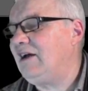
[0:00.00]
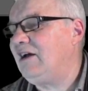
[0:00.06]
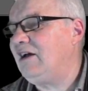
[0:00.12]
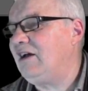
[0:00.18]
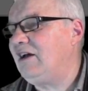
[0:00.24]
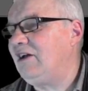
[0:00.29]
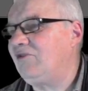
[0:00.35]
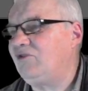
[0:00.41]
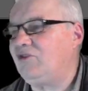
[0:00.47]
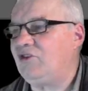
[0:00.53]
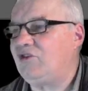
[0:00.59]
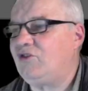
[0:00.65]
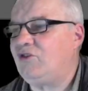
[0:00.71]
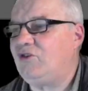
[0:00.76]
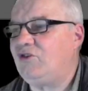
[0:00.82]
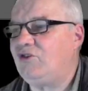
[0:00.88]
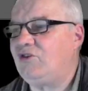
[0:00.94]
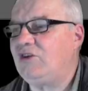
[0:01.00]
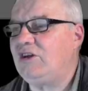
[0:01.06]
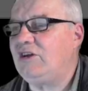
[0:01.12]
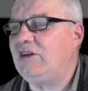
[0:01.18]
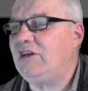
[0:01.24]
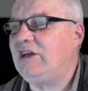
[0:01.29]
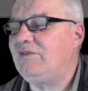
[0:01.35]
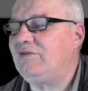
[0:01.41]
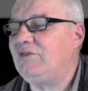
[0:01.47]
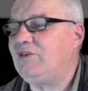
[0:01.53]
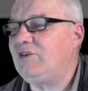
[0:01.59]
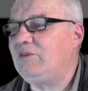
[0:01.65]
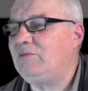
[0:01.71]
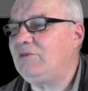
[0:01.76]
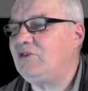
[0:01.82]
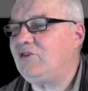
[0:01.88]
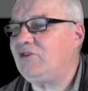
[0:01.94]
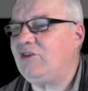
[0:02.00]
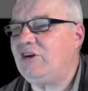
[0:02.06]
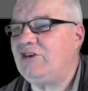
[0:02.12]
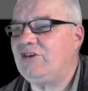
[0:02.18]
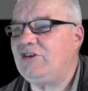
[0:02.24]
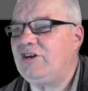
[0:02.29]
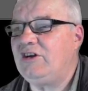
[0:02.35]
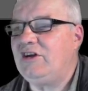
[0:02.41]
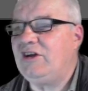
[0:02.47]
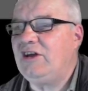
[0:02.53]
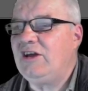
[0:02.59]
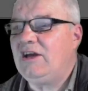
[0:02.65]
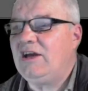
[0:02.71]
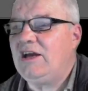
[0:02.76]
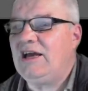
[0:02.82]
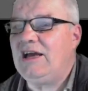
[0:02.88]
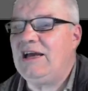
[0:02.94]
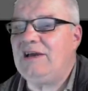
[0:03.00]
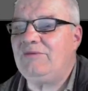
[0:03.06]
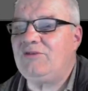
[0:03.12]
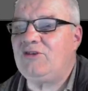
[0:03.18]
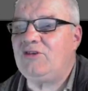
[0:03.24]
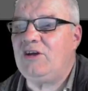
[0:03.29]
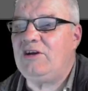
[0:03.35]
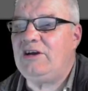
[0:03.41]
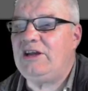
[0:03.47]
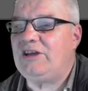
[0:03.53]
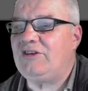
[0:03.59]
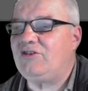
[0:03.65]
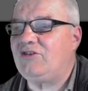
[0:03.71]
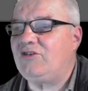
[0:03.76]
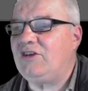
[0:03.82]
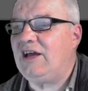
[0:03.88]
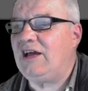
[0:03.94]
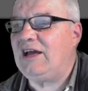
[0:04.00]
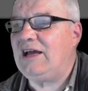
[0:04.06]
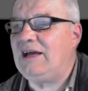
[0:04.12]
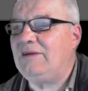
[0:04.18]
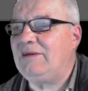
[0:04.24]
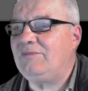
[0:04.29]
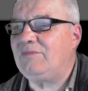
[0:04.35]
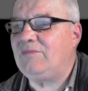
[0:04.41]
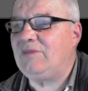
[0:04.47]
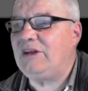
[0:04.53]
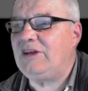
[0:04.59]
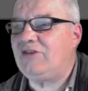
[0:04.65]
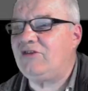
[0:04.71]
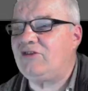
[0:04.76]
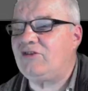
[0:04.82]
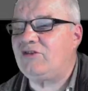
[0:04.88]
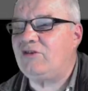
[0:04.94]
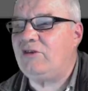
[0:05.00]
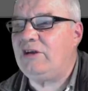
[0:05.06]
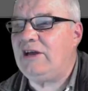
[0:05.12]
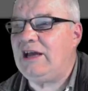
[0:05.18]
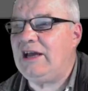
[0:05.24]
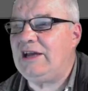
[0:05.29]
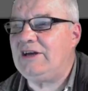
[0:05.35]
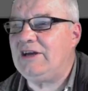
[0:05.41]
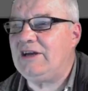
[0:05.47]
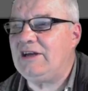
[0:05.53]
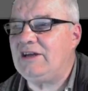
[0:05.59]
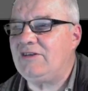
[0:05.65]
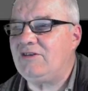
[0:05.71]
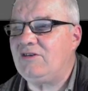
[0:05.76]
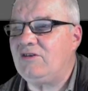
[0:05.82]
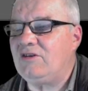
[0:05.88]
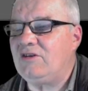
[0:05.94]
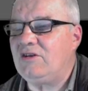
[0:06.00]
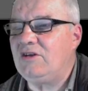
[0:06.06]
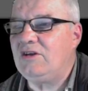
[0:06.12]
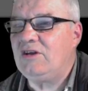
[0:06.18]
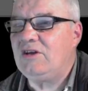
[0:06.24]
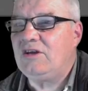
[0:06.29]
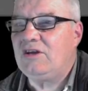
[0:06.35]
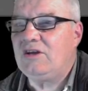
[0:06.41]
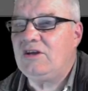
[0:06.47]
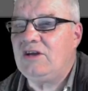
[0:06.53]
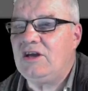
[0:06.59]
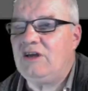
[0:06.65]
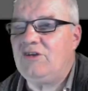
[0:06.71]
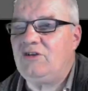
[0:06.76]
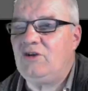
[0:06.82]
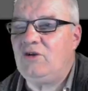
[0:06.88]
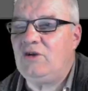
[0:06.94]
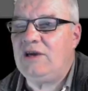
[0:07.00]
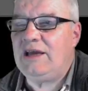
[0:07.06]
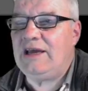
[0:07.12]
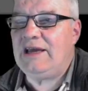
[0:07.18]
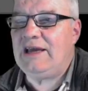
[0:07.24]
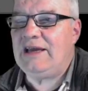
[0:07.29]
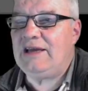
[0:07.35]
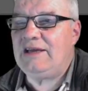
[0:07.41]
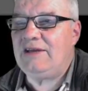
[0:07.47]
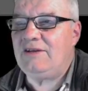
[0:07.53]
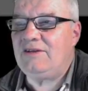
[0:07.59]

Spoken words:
I'm just using it here for demonstration. So let's create a new layer.